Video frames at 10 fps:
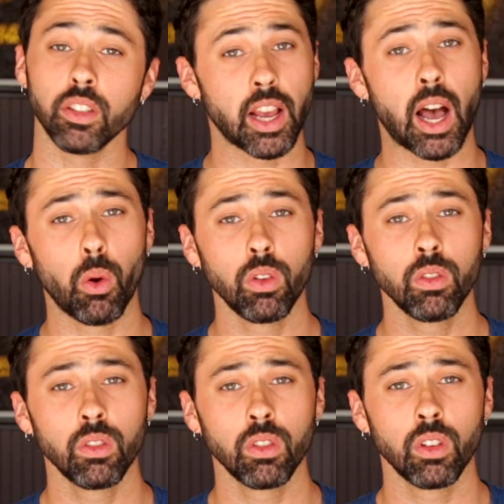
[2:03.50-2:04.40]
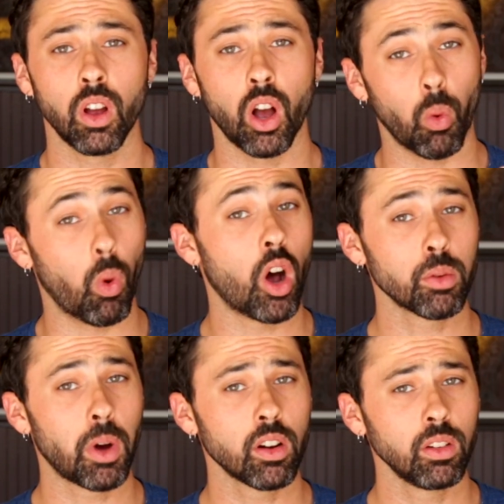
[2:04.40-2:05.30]
towel, a
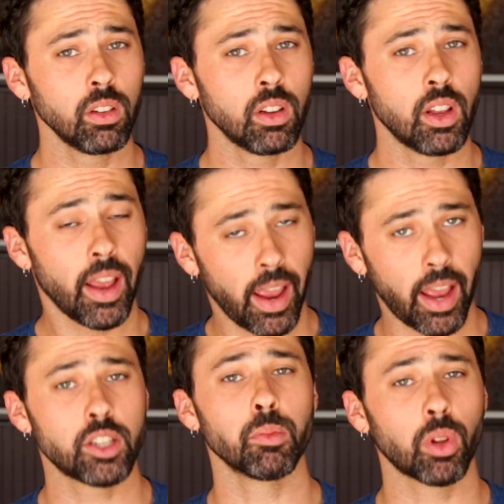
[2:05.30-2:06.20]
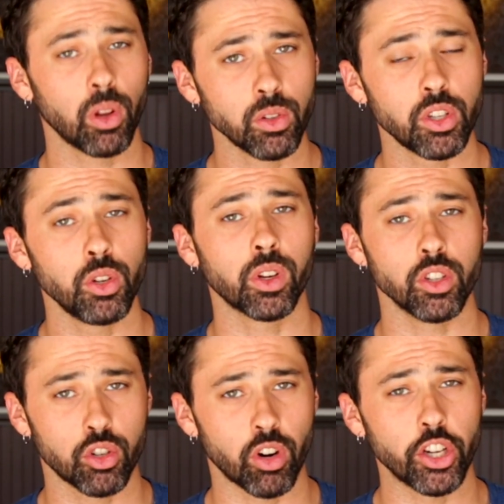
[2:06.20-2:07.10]
water bottle, and some clothes that you
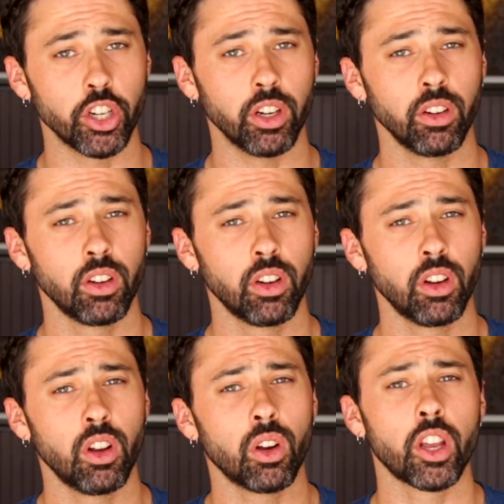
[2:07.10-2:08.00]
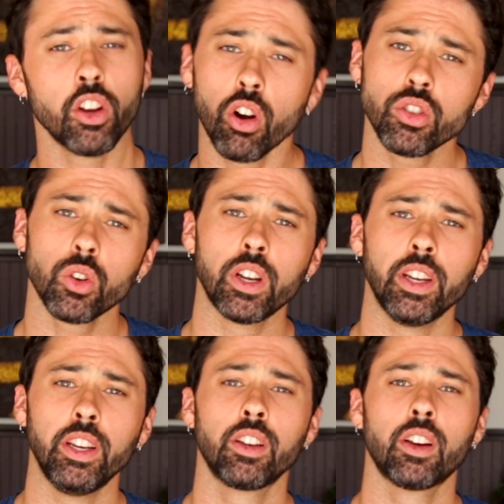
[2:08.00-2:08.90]
can stretch in. Okay, you're also gonna
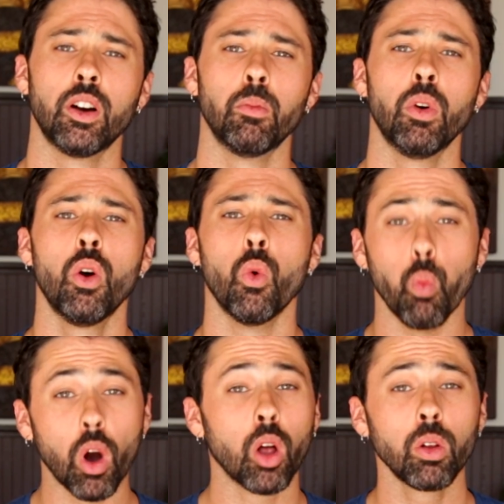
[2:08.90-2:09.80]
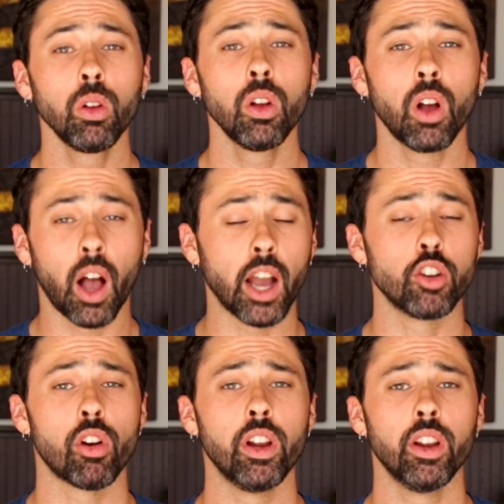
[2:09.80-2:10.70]
need to come well
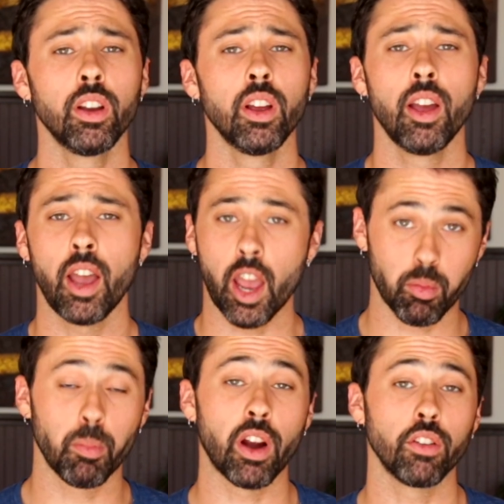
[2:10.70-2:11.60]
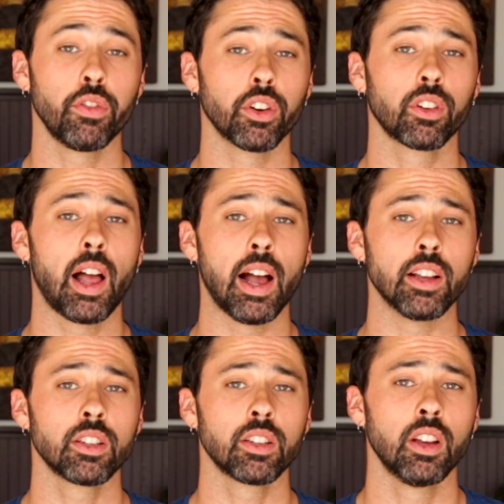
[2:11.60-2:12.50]
hydrated and prepared for your
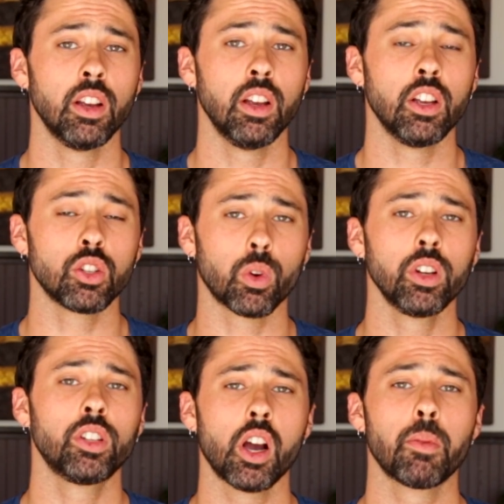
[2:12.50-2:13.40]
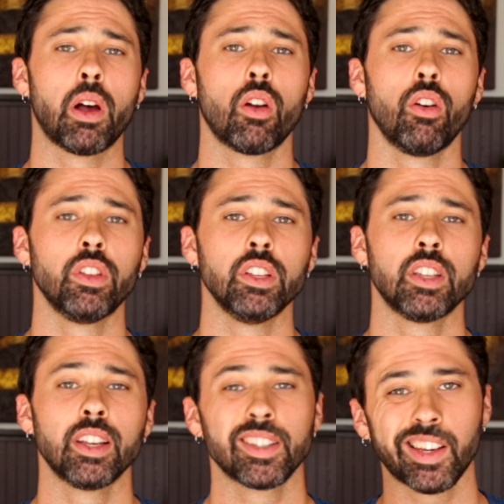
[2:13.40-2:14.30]
class. So we're gonna talk about all of these
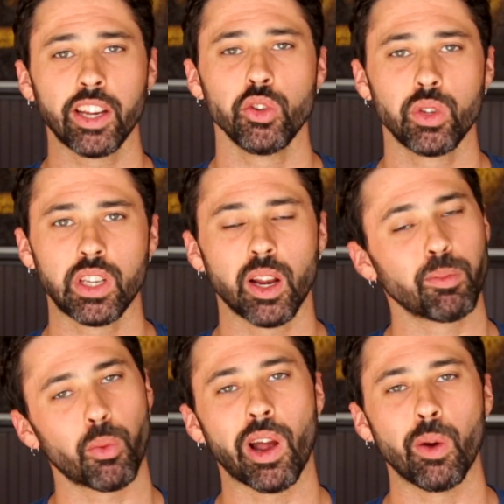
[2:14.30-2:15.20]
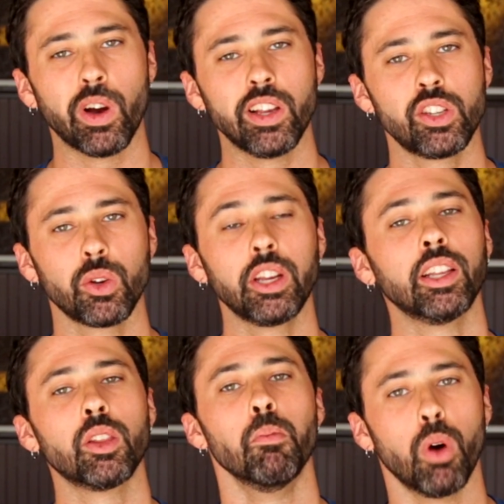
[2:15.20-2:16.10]
things and get you set up the right way so you can
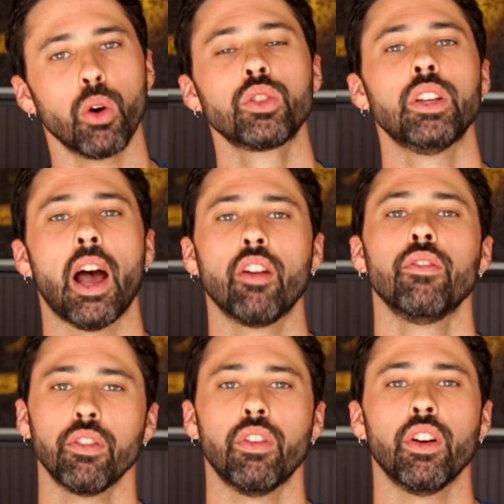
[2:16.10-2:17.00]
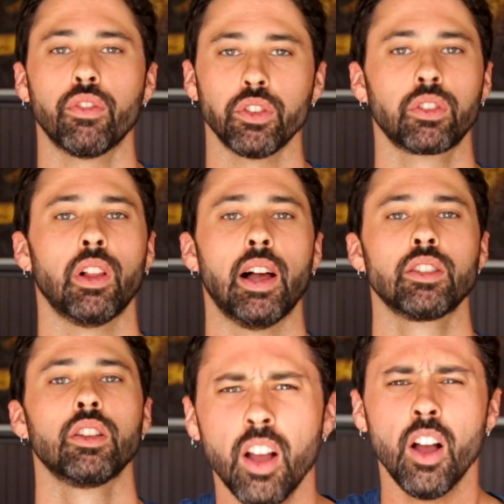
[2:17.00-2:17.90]
get the most out of your very first
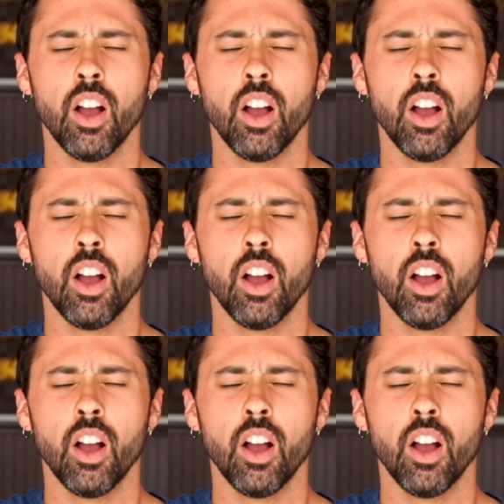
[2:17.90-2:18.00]
class.